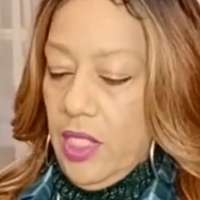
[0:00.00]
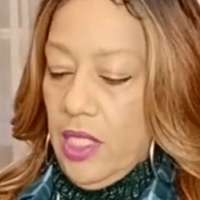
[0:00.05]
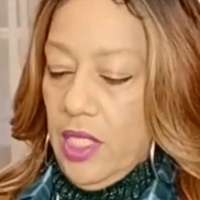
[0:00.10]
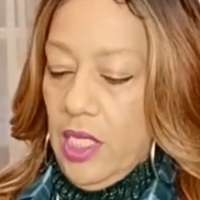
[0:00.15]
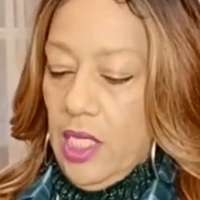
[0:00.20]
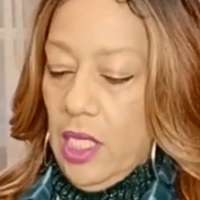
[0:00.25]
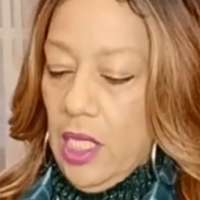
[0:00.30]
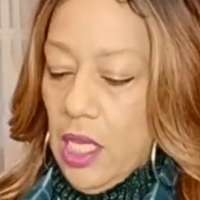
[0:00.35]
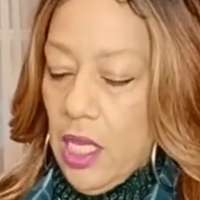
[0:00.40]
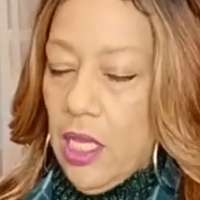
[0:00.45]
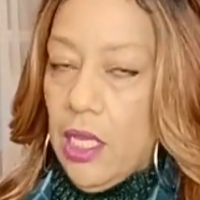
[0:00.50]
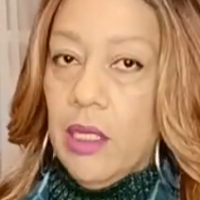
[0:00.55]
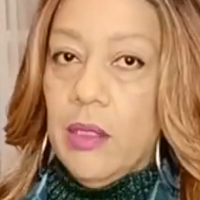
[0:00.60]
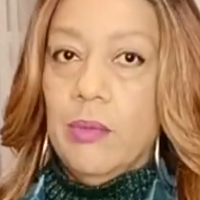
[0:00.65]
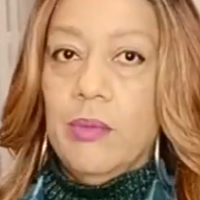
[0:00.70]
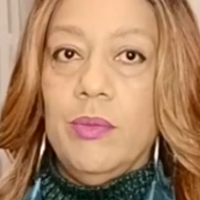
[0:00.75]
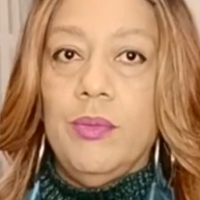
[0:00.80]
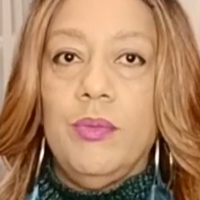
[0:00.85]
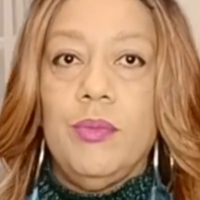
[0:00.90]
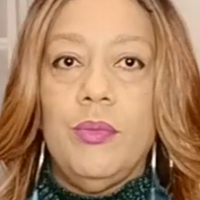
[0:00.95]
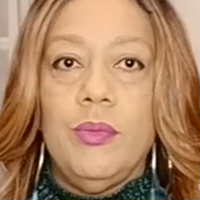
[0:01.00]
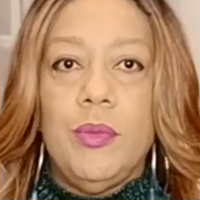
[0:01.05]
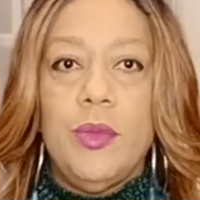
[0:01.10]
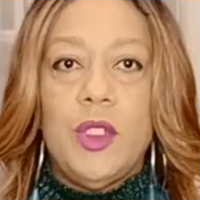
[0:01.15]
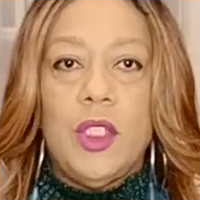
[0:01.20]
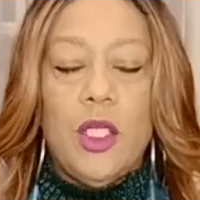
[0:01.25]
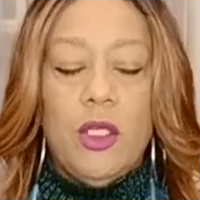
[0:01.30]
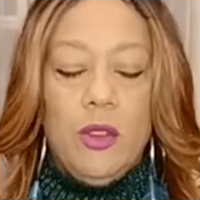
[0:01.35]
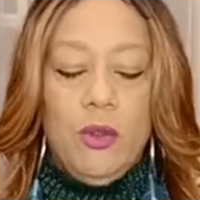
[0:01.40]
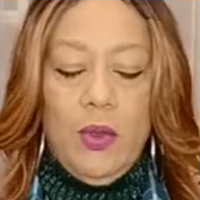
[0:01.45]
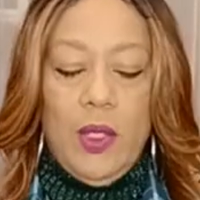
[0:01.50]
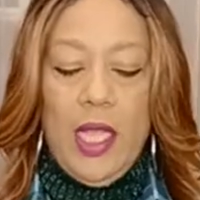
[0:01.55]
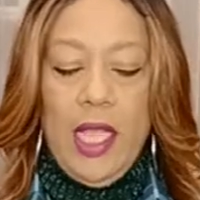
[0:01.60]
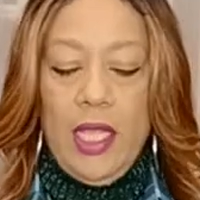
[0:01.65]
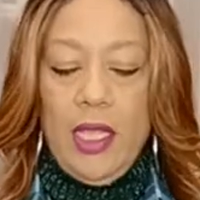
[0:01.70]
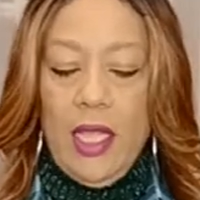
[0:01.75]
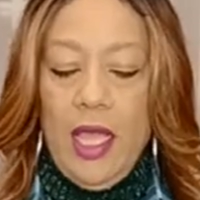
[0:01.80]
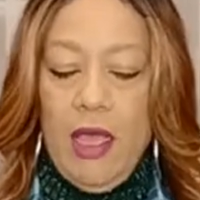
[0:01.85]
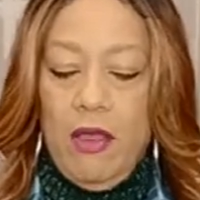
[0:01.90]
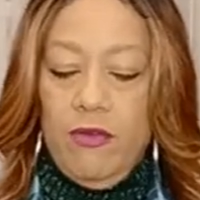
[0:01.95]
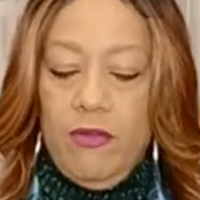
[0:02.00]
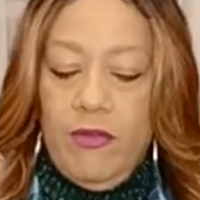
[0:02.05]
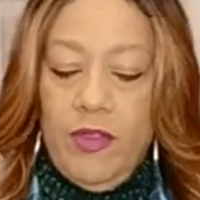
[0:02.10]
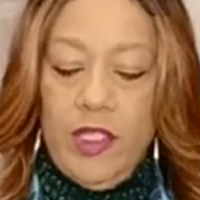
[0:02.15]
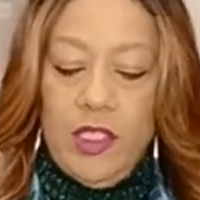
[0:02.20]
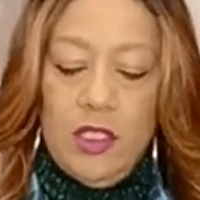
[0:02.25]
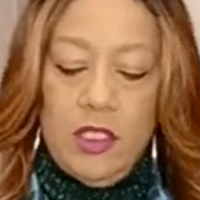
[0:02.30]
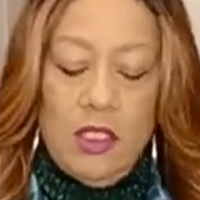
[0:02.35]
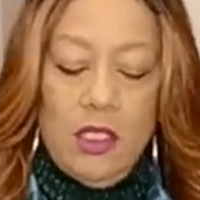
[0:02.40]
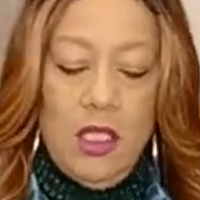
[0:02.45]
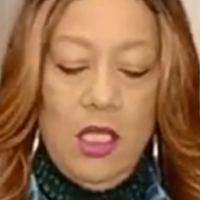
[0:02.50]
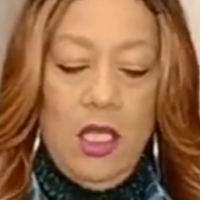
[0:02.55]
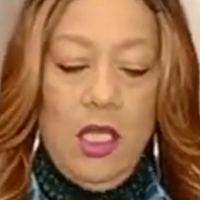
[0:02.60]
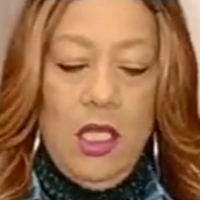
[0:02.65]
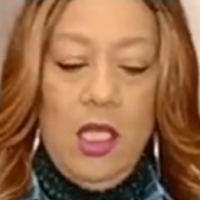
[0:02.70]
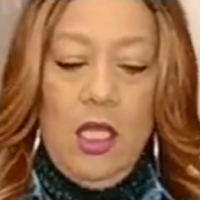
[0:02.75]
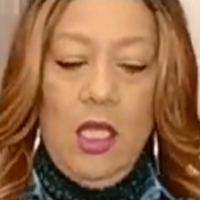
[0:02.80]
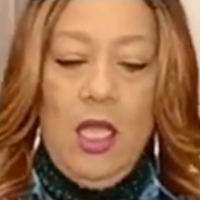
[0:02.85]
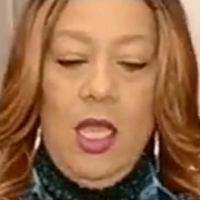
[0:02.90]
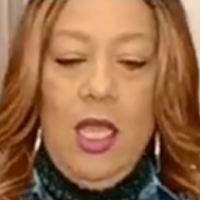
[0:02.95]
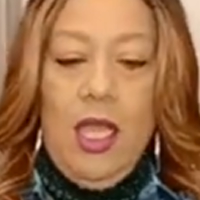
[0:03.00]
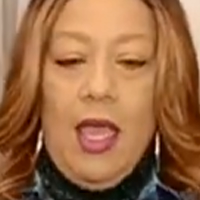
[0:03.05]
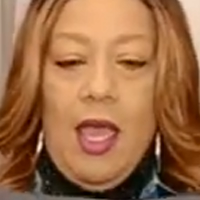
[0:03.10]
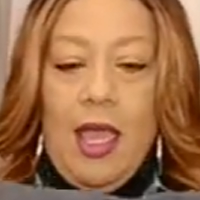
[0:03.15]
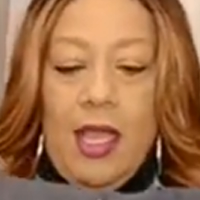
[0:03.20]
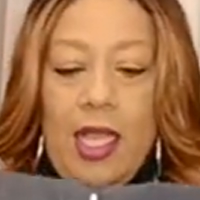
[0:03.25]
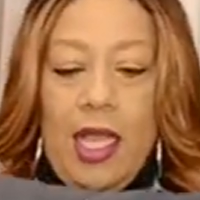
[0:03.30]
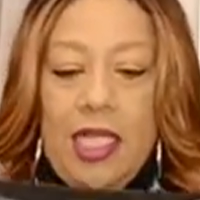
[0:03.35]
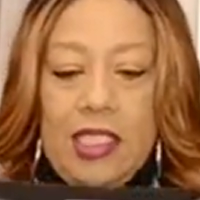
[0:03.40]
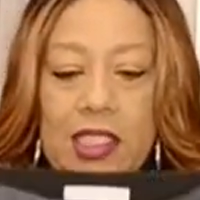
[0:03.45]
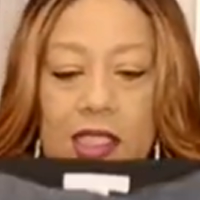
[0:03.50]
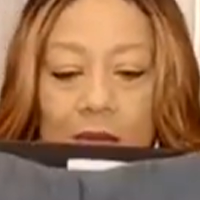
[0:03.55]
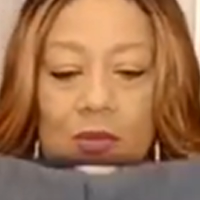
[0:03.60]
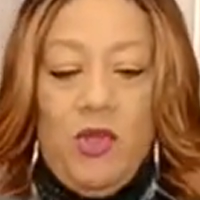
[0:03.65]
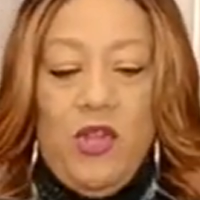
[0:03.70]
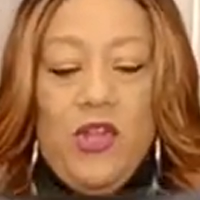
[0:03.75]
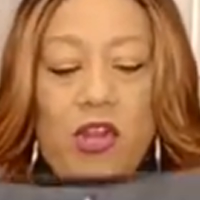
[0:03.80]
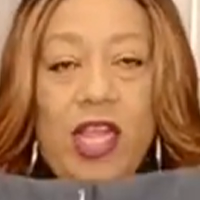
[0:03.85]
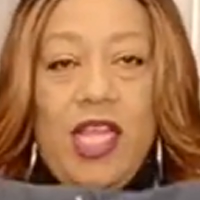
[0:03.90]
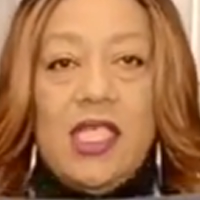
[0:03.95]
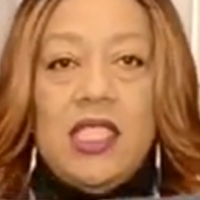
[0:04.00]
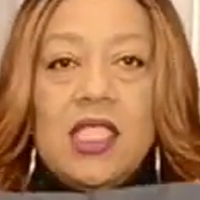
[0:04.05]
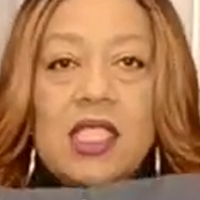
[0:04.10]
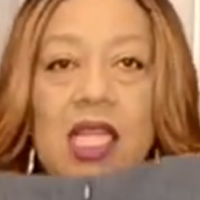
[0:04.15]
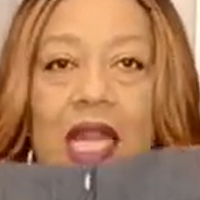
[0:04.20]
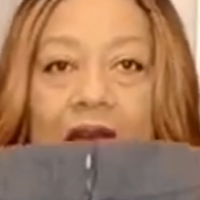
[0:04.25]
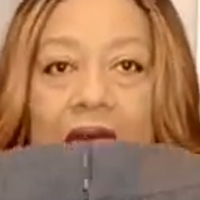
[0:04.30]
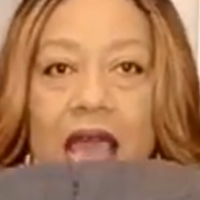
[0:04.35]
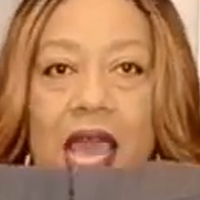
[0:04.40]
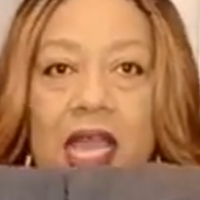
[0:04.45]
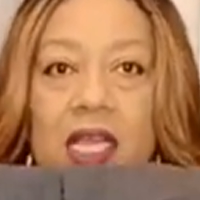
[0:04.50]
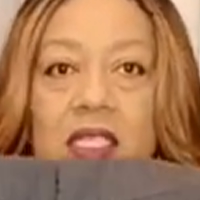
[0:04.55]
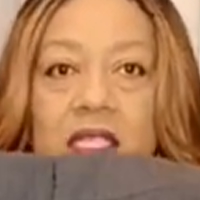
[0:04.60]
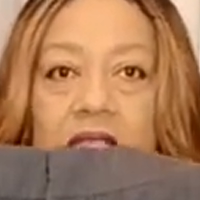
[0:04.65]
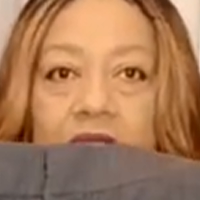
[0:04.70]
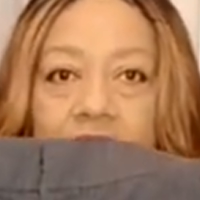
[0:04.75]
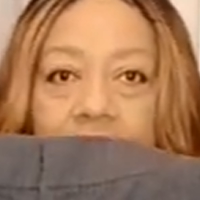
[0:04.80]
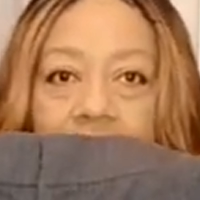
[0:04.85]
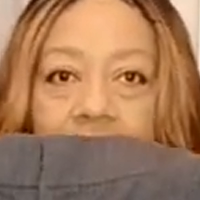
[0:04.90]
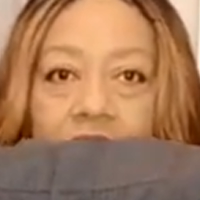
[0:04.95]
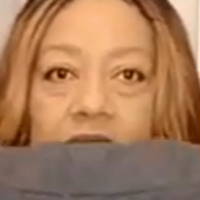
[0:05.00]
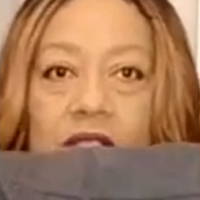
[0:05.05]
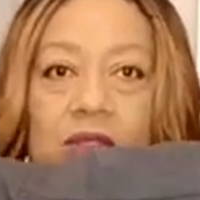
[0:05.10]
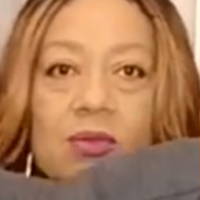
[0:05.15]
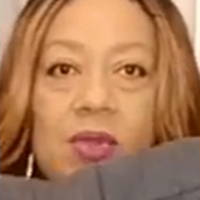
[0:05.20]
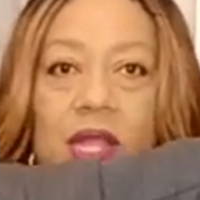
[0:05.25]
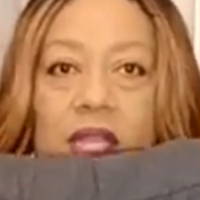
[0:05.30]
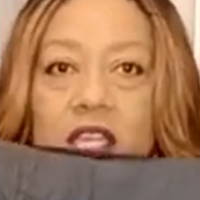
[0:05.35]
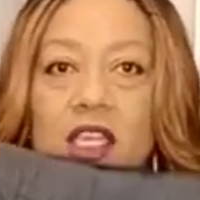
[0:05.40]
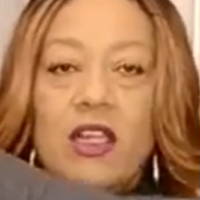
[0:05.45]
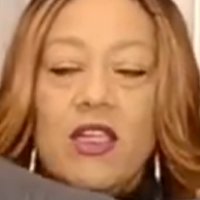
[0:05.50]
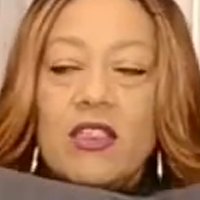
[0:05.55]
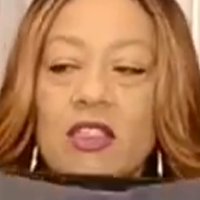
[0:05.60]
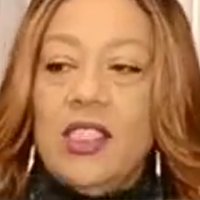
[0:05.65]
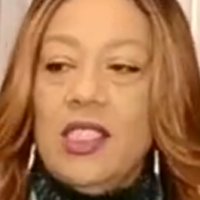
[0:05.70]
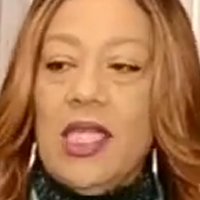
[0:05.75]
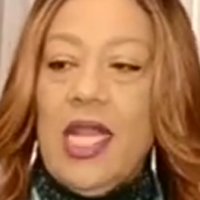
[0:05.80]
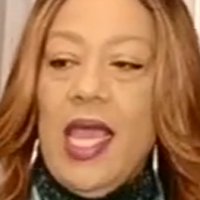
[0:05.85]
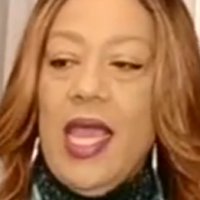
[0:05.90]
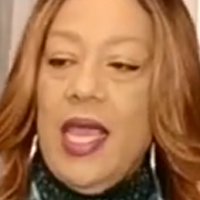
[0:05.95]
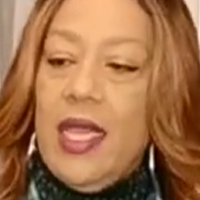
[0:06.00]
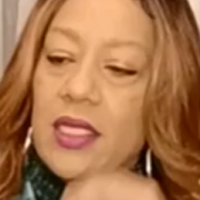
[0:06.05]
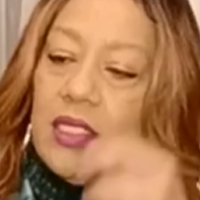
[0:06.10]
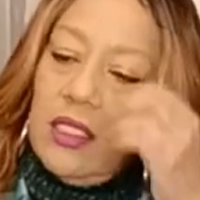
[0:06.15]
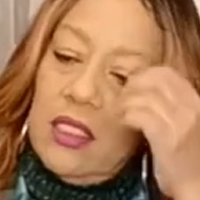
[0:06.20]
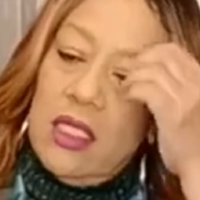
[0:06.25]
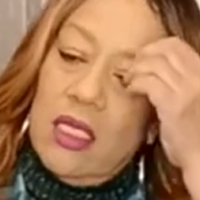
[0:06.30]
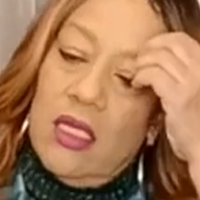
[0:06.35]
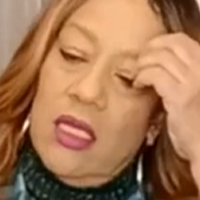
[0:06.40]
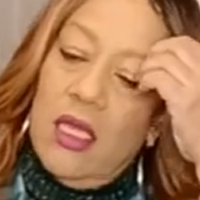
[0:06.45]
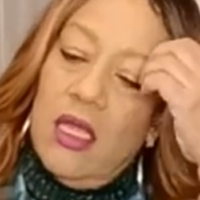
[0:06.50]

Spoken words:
the turtleneck outfits. I got some gray slacks. Yes, regular slacks.